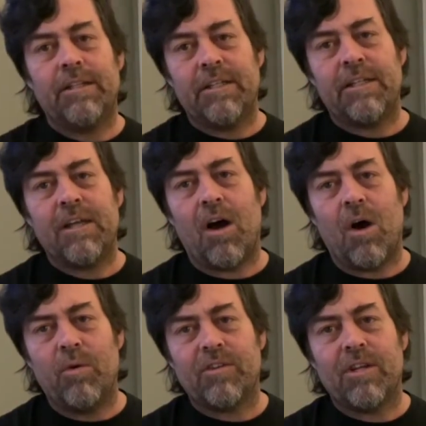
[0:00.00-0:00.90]
He
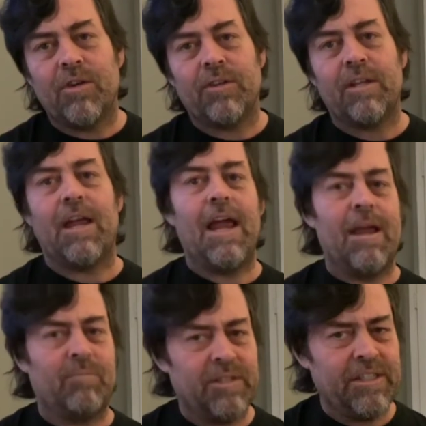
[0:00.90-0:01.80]
always kills it. And
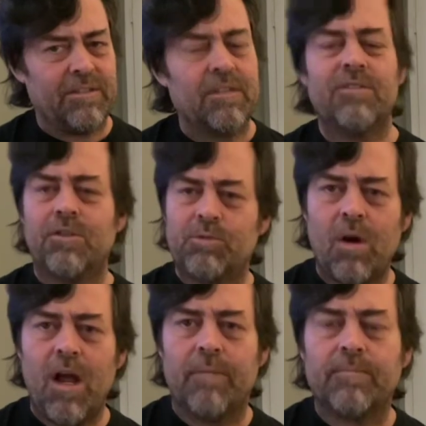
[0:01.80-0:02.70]
please
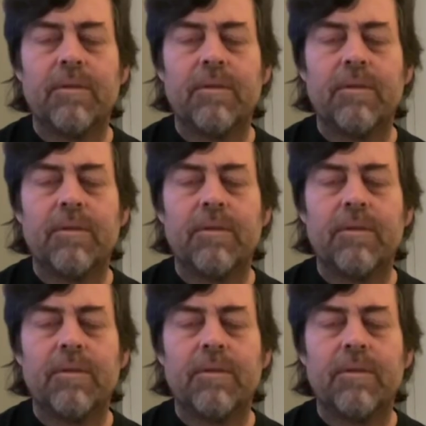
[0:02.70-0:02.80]
subscribe.